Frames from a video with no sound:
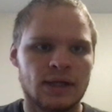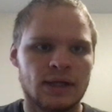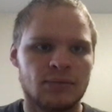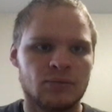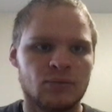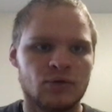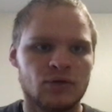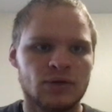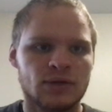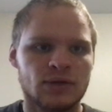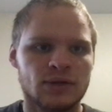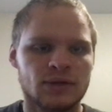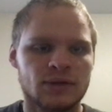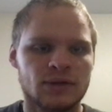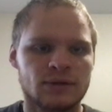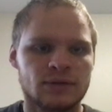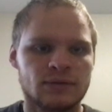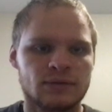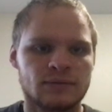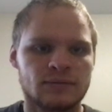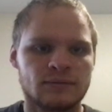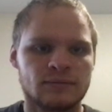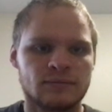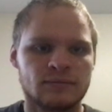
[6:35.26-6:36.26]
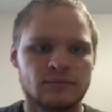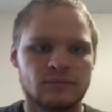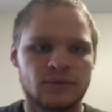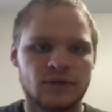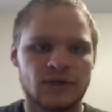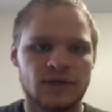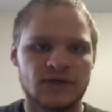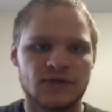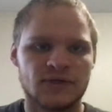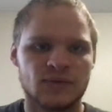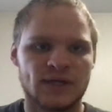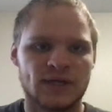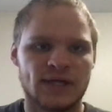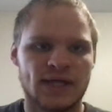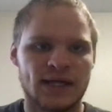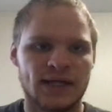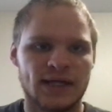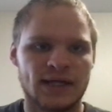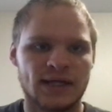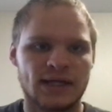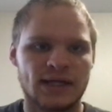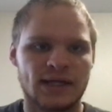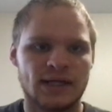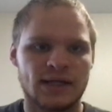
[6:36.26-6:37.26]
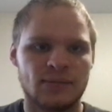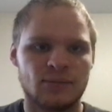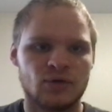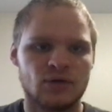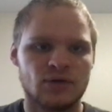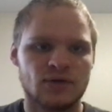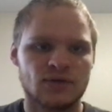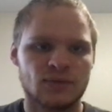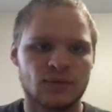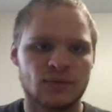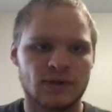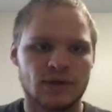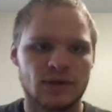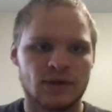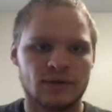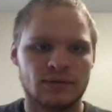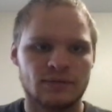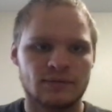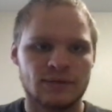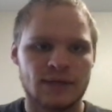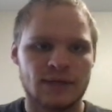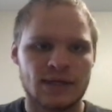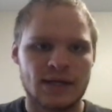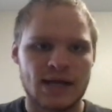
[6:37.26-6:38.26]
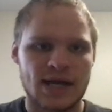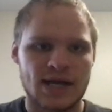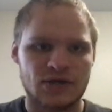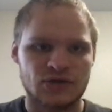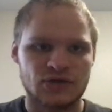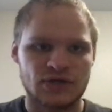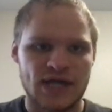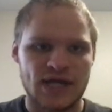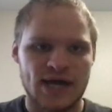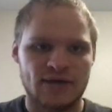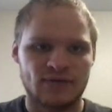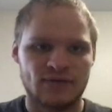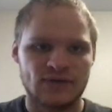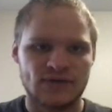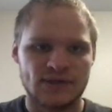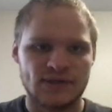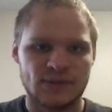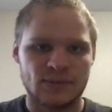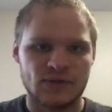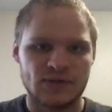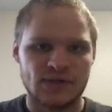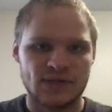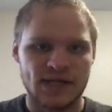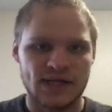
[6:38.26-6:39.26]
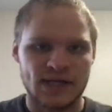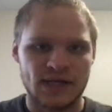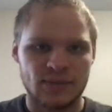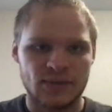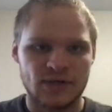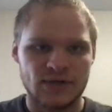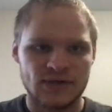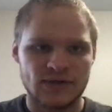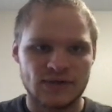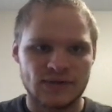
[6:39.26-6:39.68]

book because we can't get any books without actually having some in the database.